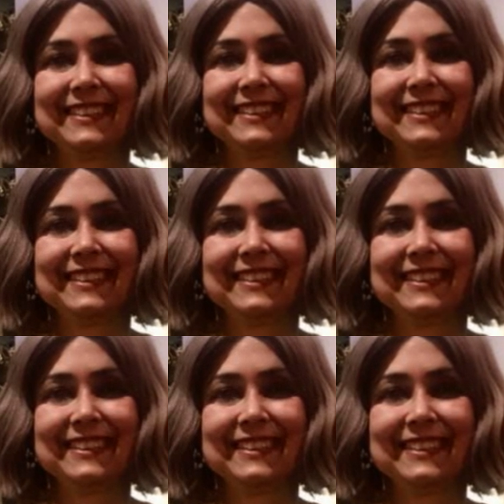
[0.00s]

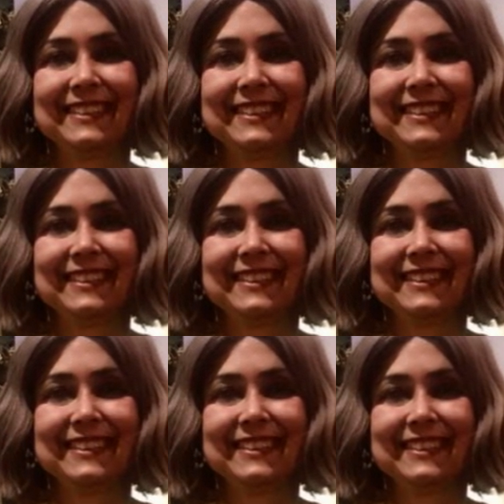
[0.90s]

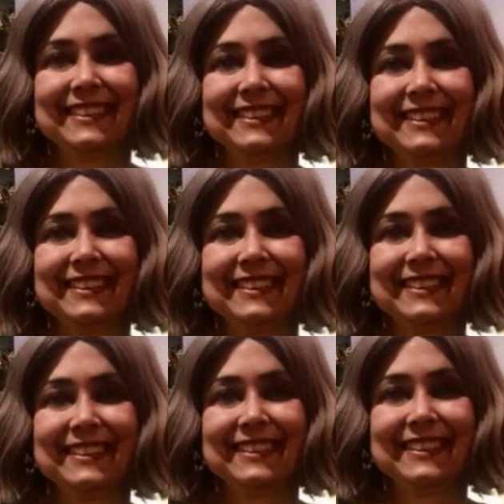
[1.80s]

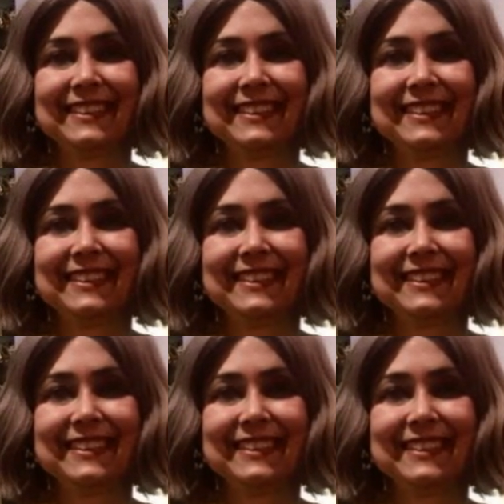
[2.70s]

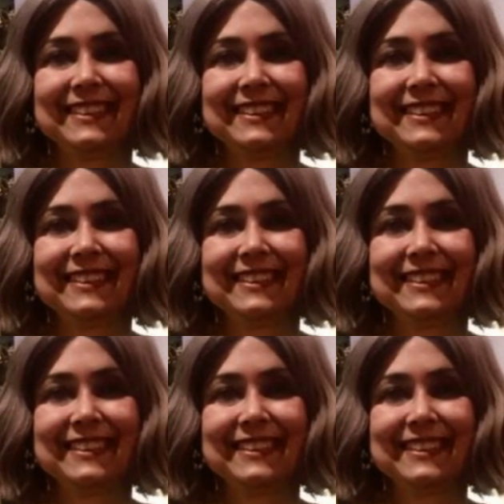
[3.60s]

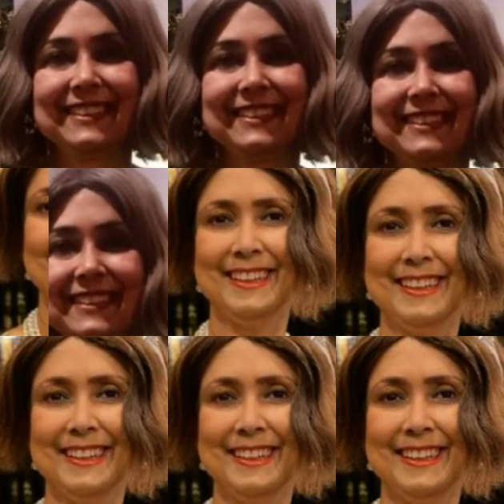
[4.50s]

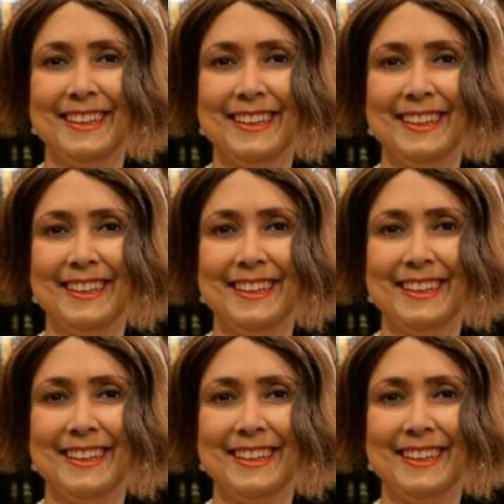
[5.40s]

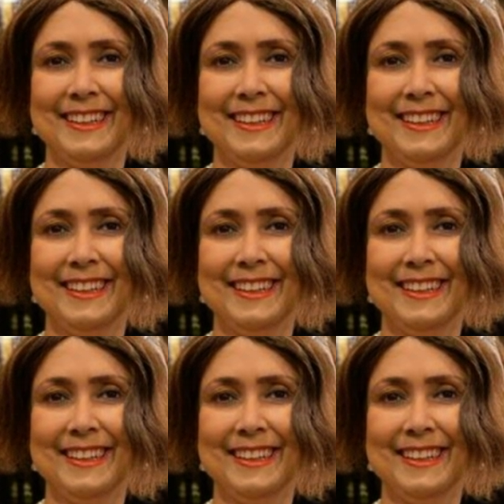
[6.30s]
[no speech]